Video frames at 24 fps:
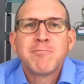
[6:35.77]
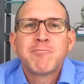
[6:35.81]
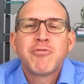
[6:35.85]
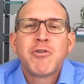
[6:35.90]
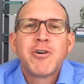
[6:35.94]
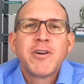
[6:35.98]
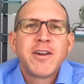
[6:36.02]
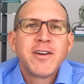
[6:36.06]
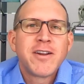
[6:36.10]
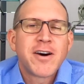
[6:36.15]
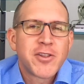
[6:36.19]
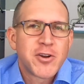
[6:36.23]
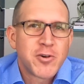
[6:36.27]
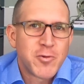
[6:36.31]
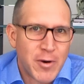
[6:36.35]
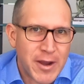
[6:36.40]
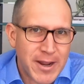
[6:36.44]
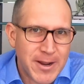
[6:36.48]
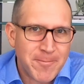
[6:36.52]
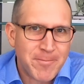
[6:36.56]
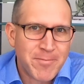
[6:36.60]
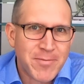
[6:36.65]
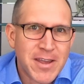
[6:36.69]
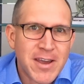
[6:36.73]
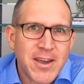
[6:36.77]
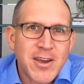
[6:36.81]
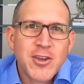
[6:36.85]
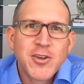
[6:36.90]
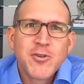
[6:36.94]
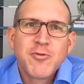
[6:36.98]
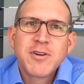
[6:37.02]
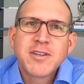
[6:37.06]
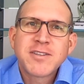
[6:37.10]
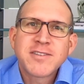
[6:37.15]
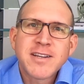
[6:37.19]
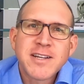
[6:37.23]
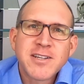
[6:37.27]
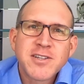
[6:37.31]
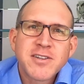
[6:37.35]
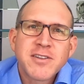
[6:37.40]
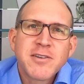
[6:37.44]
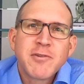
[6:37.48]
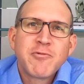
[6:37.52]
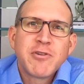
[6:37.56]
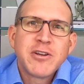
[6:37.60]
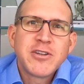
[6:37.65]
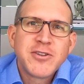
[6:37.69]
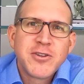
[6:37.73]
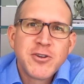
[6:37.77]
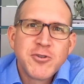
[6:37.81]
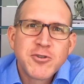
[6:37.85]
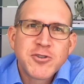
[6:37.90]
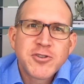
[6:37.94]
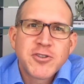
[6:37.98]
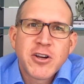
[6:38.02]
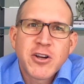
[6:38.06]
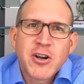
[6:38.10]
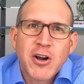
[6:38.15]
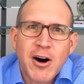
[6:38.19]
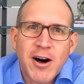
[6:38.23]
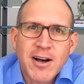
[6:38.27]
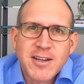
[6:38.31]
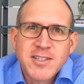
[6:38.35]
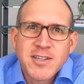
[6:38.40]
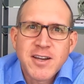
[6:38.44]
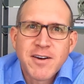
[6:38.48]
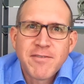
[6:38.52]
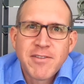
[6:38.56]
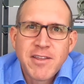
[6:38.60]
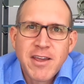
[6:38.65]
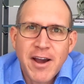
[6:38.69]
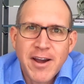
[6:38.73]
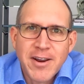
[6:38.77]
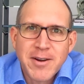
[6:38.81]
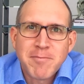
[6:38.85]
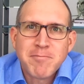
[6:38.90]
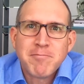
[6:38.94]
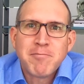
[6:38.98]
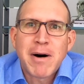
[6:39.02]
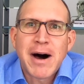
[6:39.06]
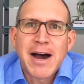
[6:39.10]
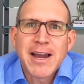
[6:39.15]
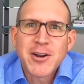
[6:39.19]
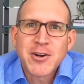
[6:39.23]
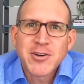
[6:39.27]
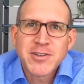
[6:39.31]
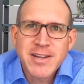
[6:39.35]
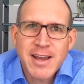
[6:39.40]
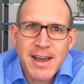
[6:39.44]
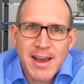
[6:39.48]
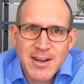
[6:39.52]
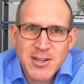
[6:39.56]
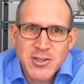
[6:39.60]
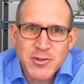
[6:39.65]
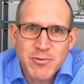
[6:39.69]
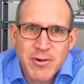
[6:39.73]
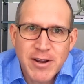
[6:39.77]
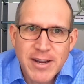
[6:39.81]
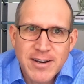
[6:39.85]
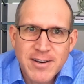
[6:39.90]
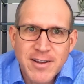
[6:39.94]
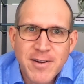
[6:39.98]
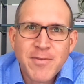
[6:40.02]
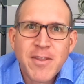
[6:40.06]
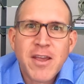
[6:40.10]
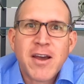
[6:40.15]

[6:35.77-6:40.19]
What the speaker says: Put another way, you essentially reduce the cost of the item by your tax rate.